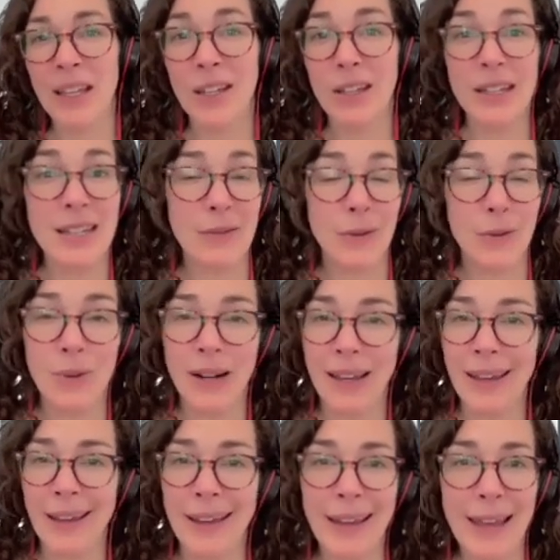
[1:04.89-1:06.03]
You need to have a
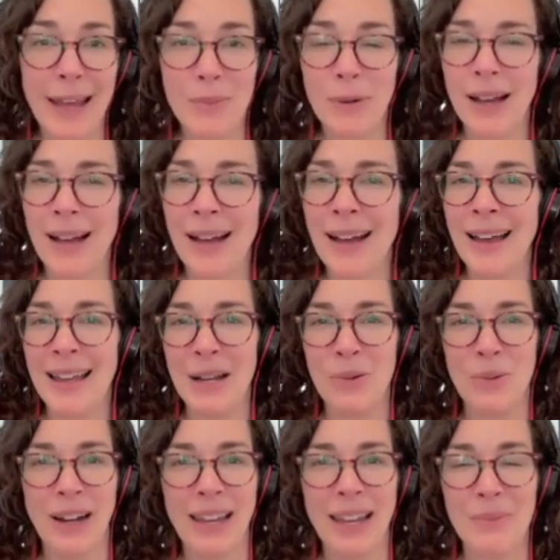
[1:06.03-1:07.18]
working camera and a
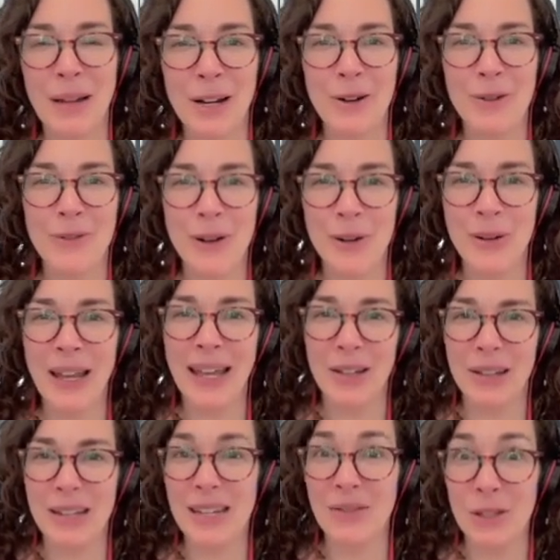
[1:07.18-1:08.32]
working microphone, and you
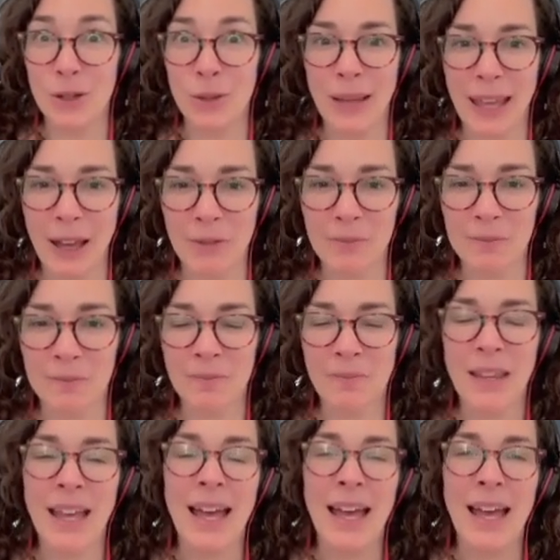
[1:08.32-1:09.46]
need to have a Zoom account.
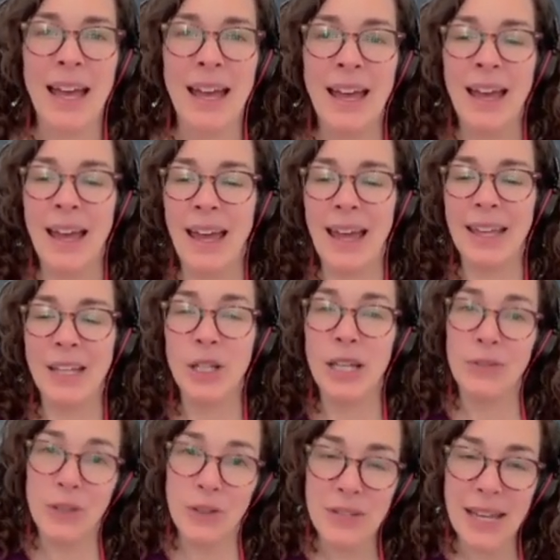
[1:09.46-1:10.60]
And
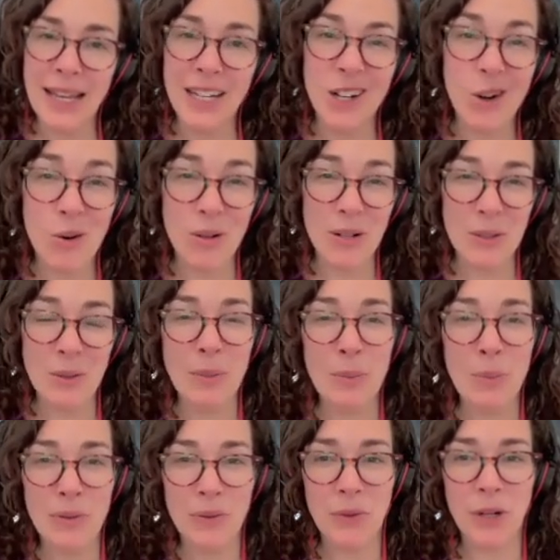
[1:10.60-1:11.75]
if you've taken a course with me
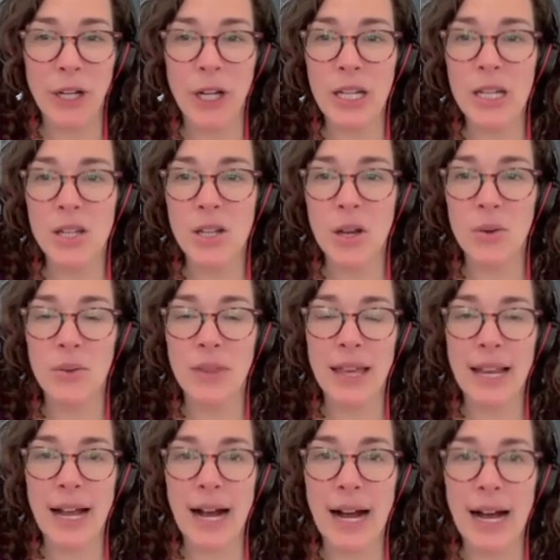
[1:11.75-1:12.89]
before, you're going to know
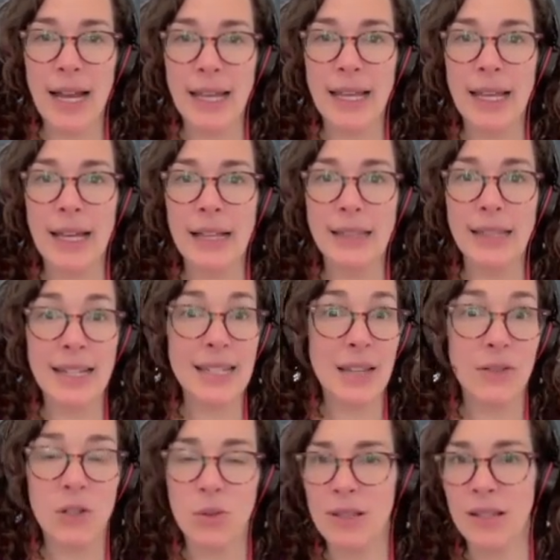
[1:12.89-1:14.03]
that I like to
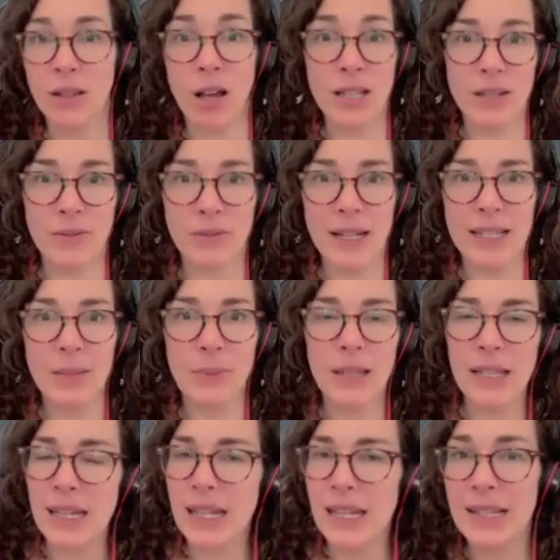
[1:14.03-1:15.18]
give students lots of
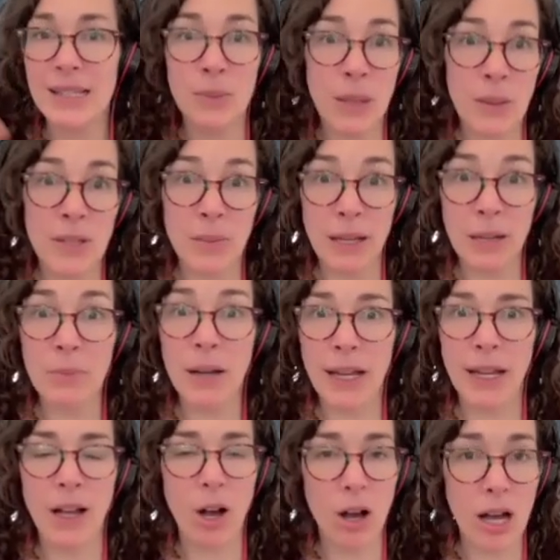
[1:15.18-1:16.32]
flexibility, and sometimes I'll make
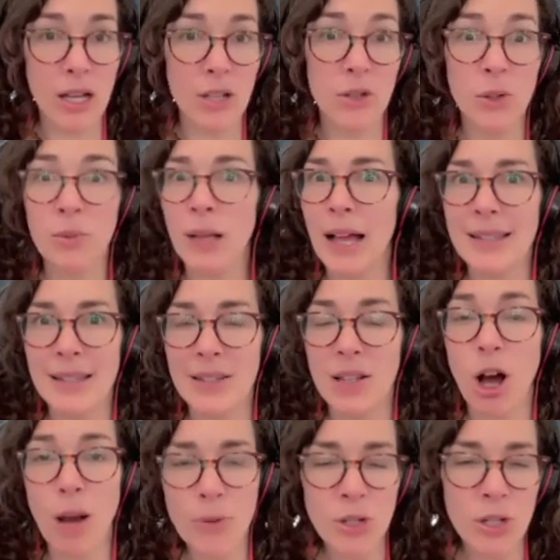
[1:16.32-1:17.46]
my Zoom classes
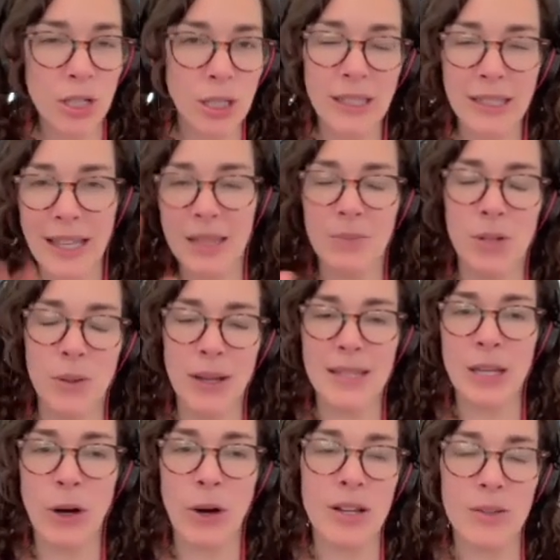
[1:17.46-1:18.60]
optional and let them do
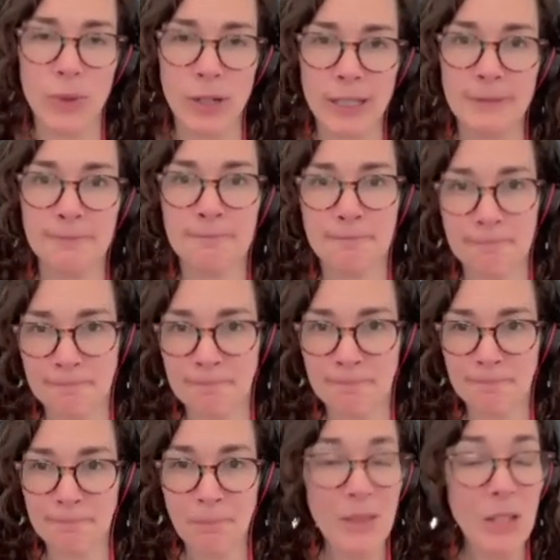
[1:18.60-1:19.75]
asynchronous work.
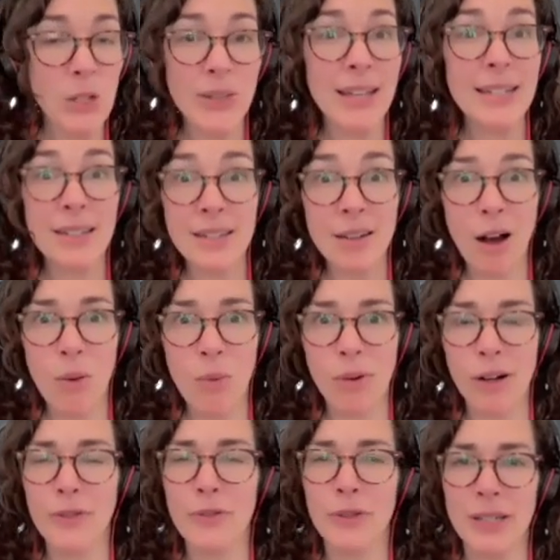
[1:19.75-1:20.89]
So that does not
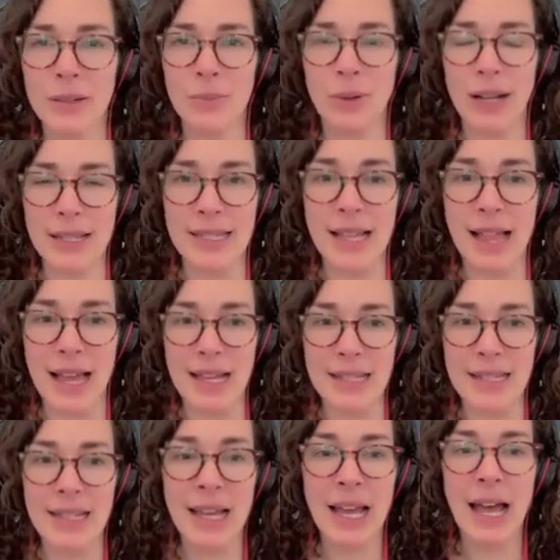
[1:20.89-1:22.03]
work for a compressed
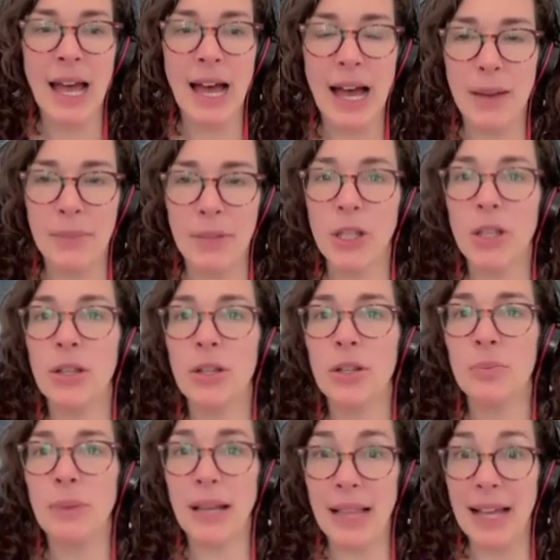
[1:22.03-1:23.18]
class.
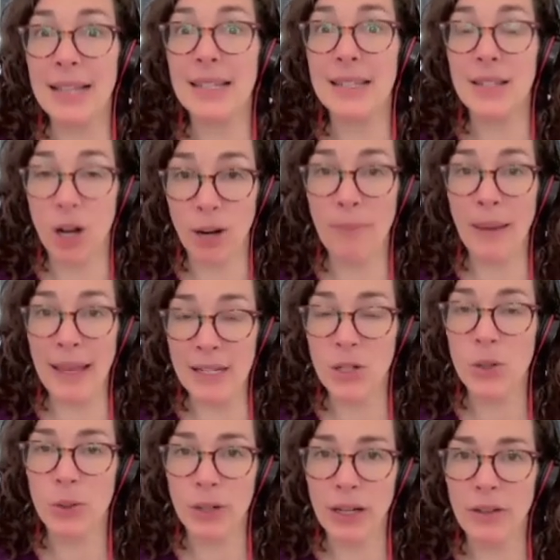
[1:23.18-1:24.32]
My classes are
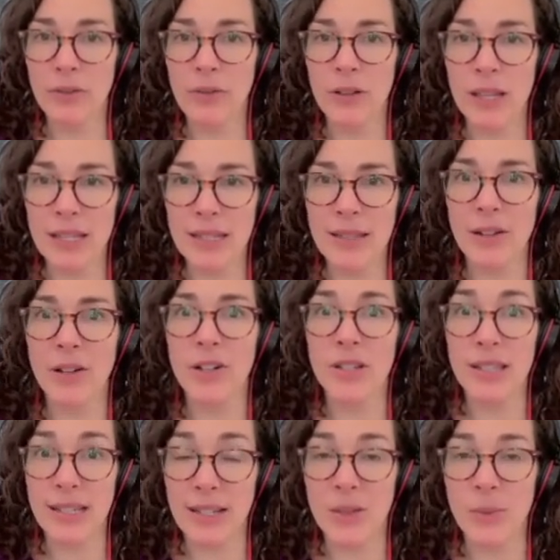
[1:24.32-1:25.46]
mandatory for this. There are
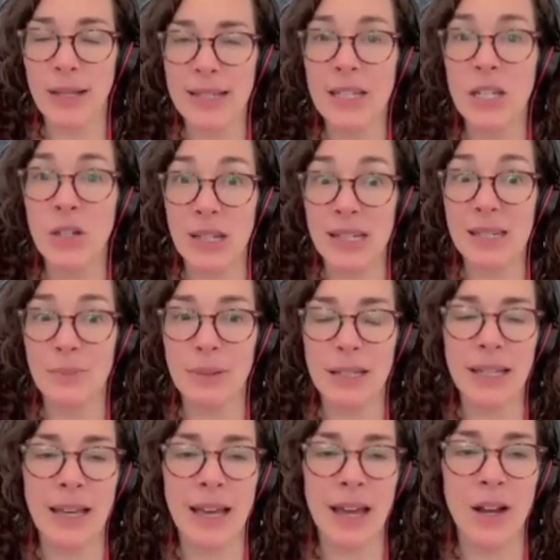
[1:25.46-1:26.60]
6 weeks, and you need to
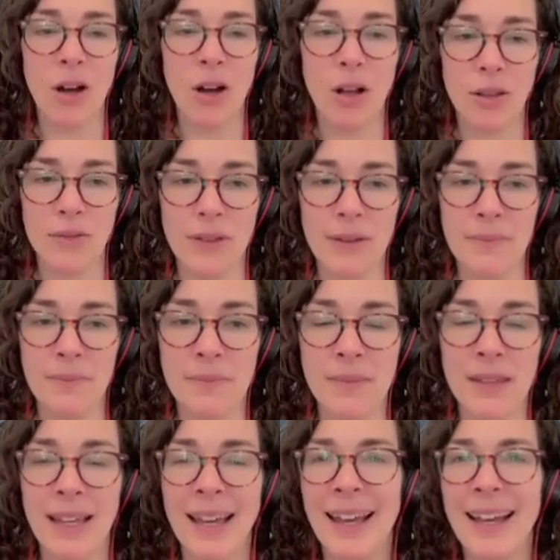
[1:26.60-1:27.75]
be at all of them.
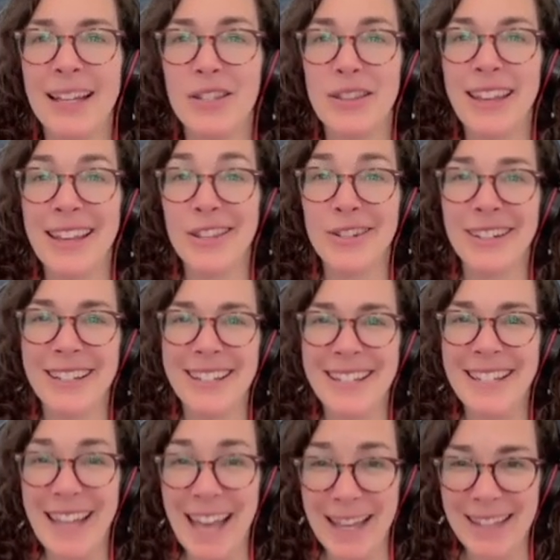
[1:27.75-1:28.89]
So the answer is
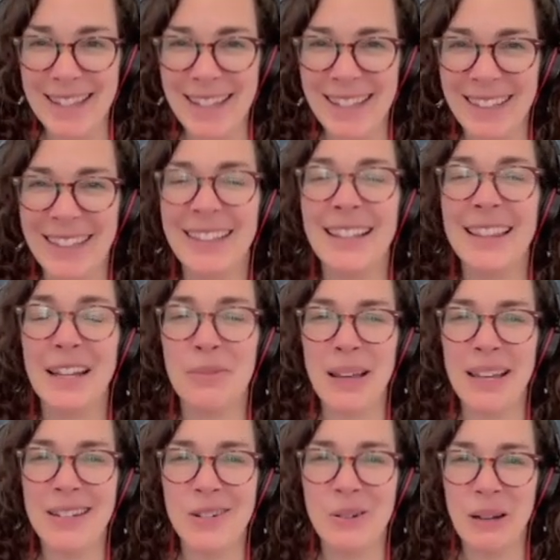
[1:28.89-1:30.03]
yes. They're
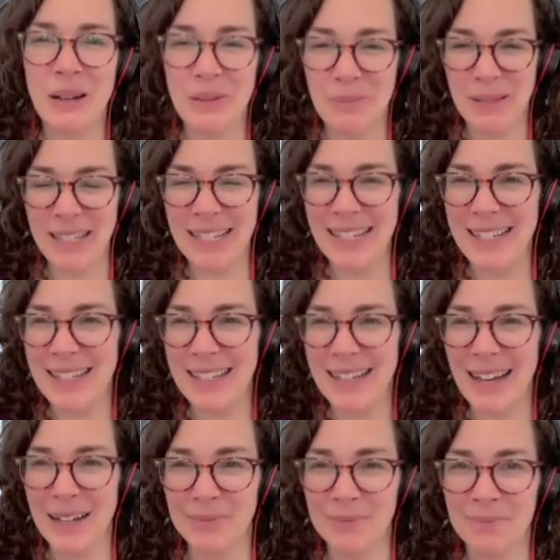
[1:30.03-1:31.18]
mandatory. Please
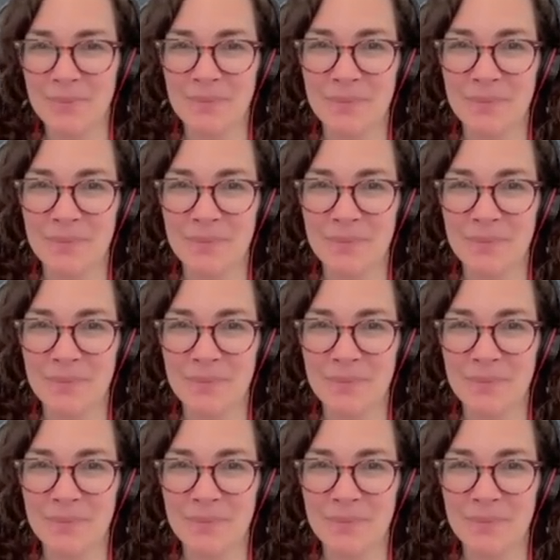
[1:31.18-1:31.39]
come.